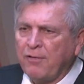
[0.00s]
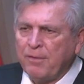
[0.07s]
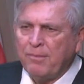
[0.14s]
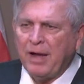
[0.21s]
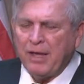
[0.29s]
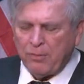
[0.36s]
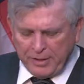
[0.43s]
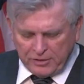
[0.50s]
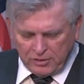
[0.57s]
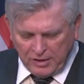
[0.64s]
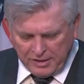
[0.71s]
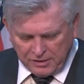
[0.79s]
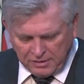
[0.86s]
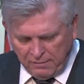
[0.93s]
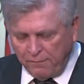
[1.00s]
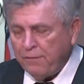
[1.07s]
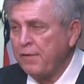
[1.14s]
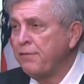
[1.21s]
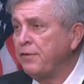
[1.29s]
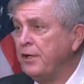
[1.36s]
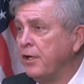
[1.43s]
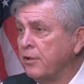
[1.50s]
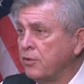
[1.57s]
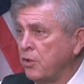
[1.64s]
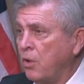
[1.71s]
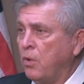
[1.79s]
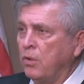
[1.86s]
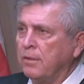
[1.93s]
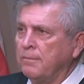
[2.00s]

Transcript: by the way, is less than 50 years old.